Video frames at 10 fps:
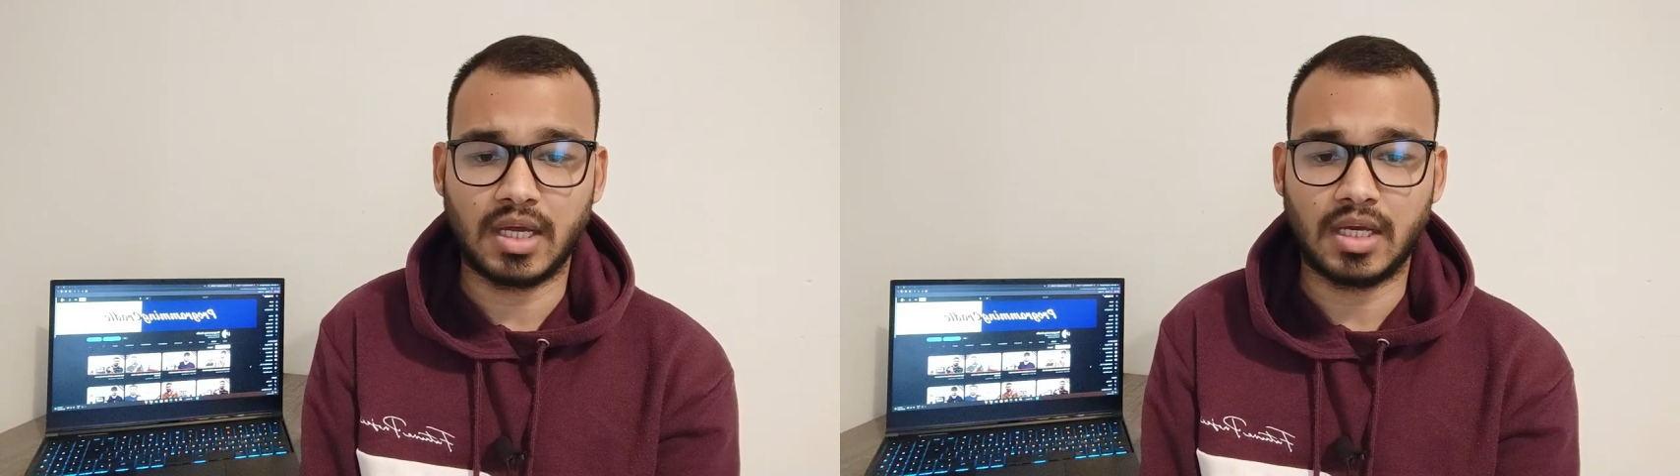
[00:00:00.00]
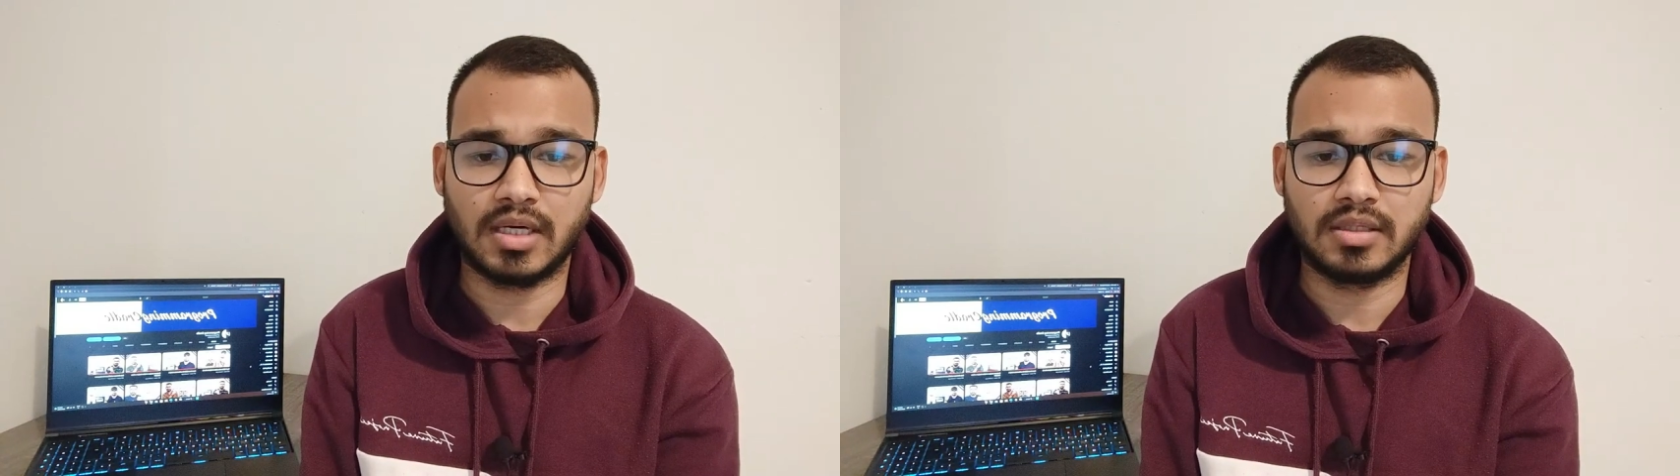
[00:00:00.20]

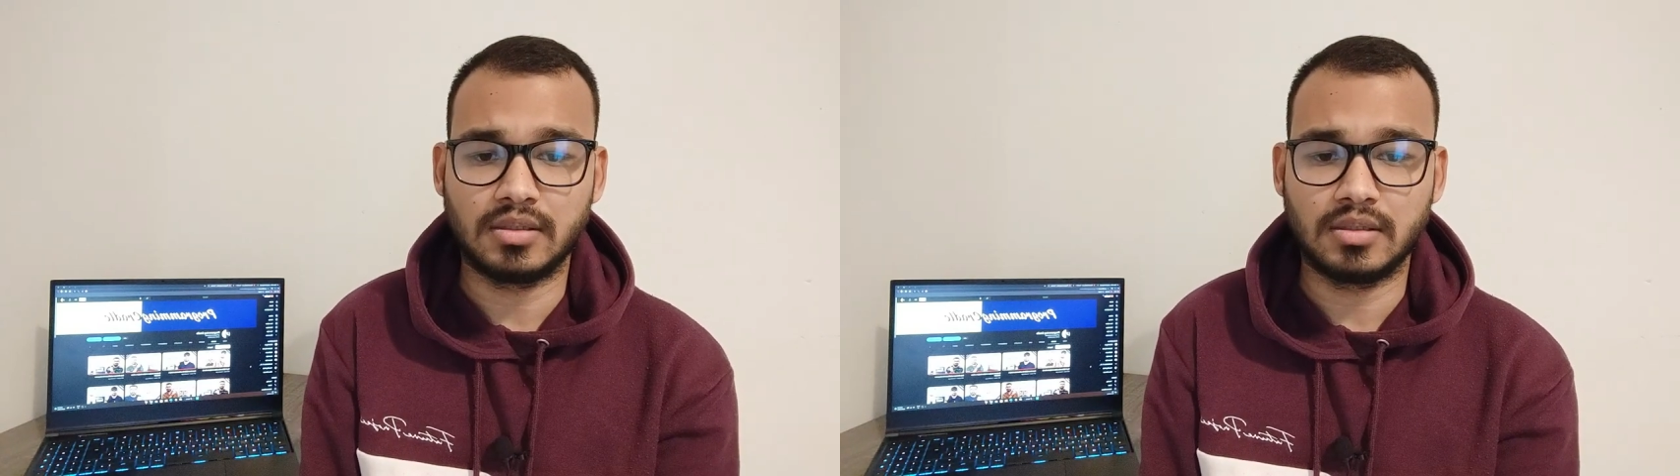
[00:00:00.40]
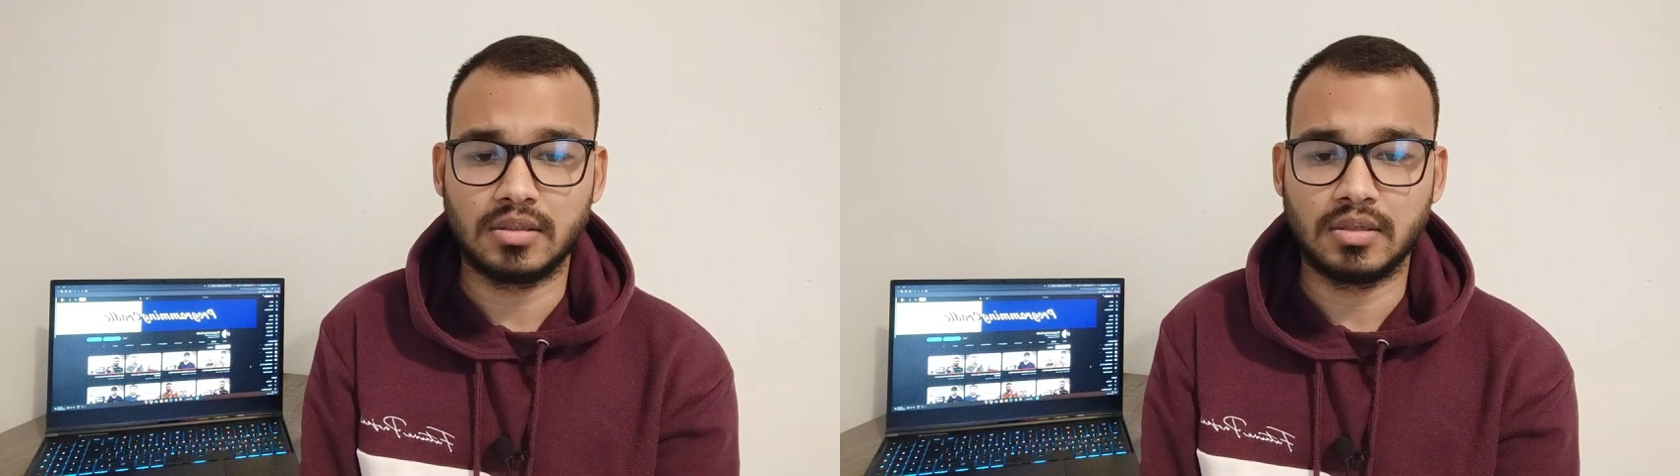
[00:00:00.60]

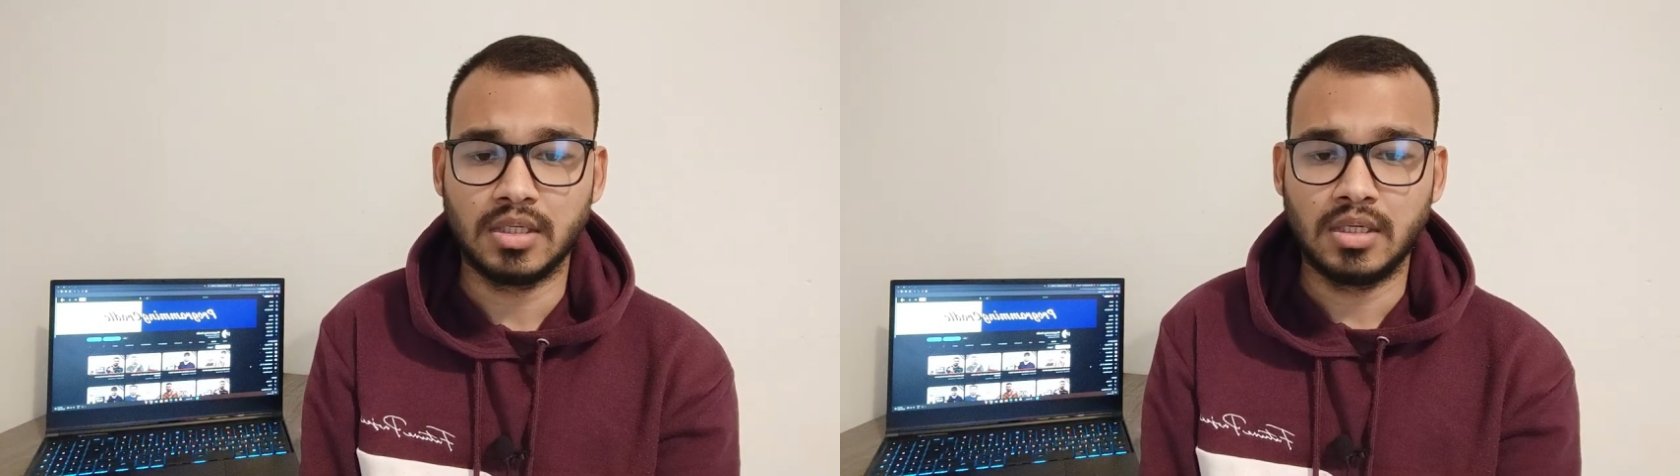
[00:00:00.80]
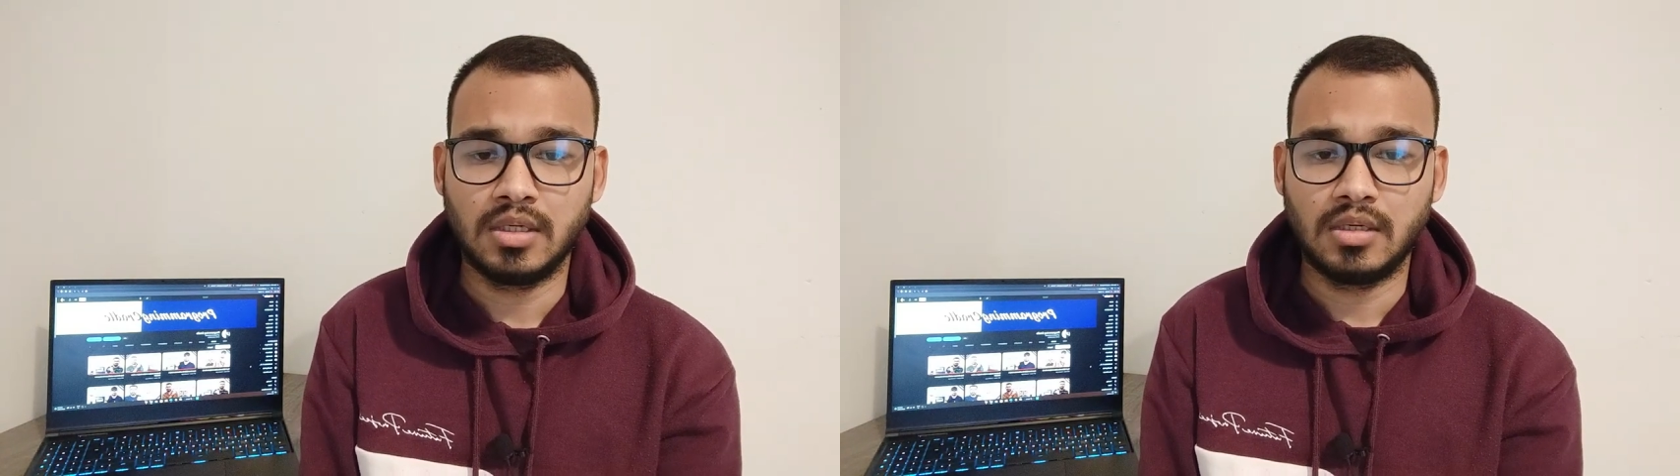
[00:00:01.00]
And
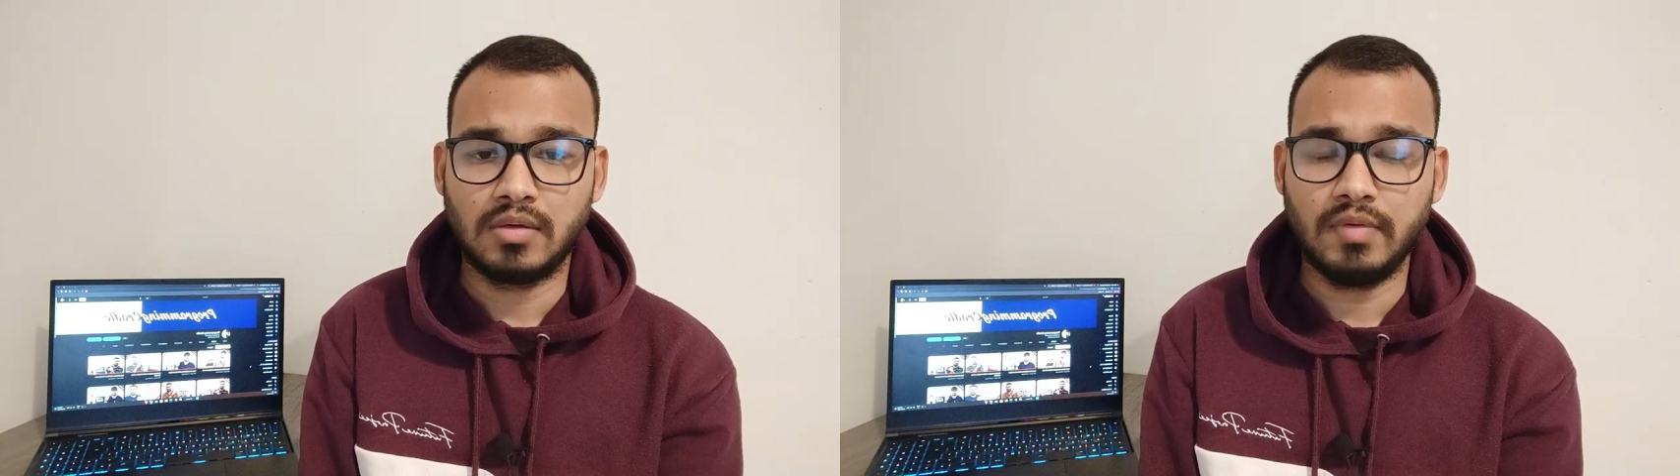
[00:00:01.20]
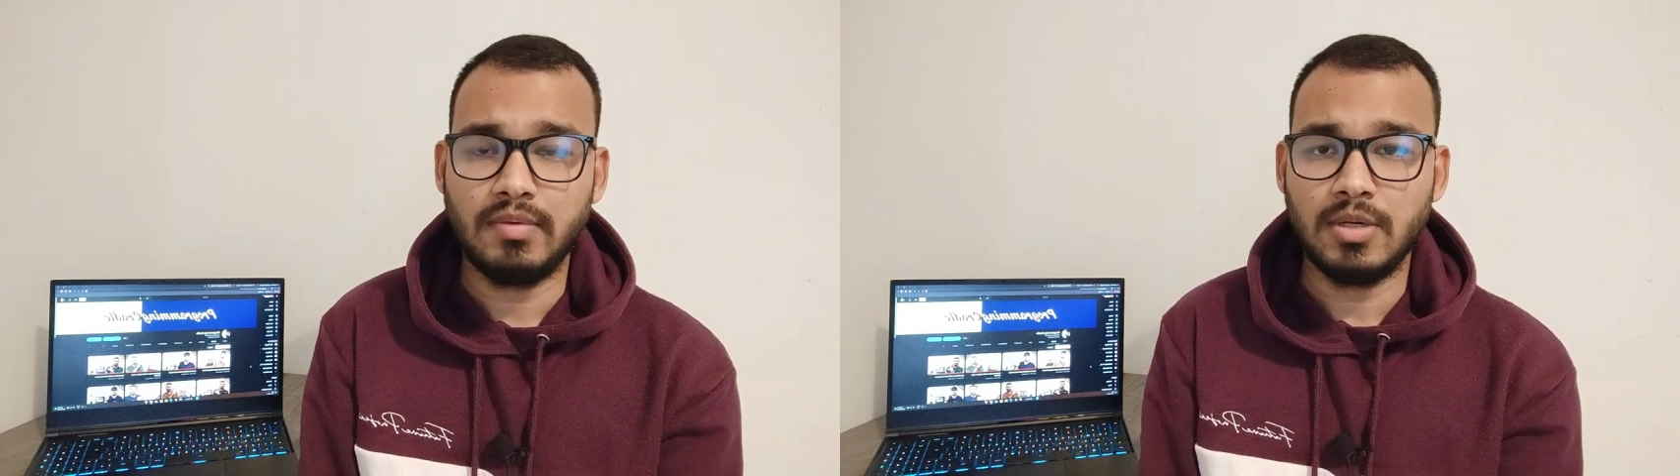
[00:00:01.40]

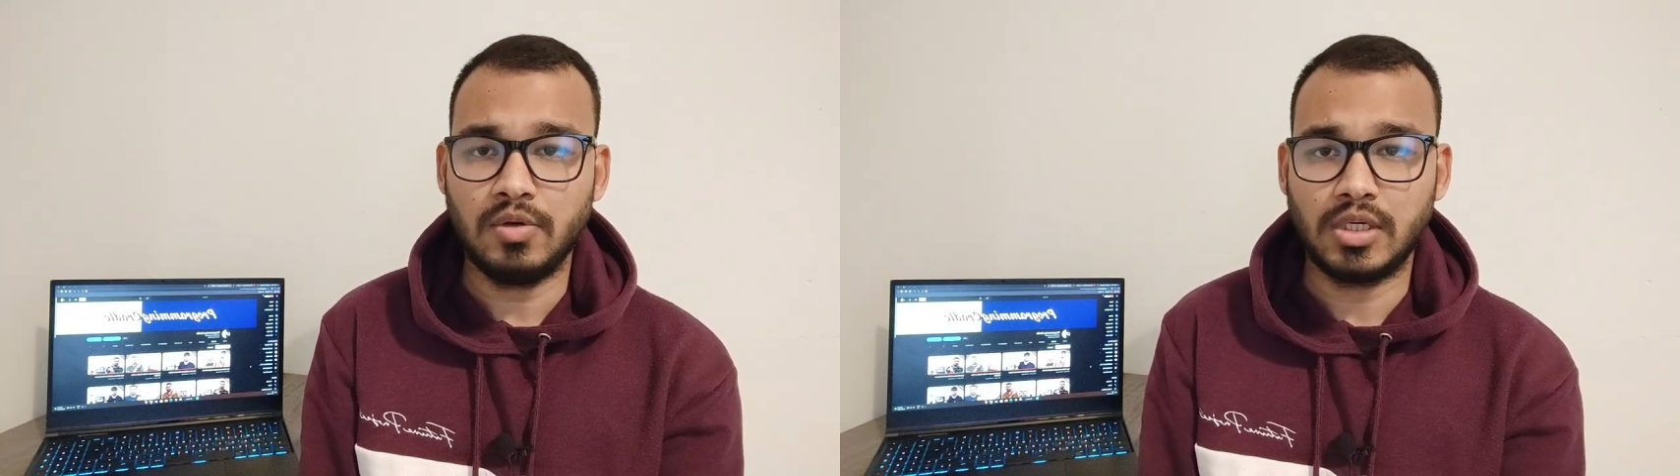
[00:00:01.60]
we will be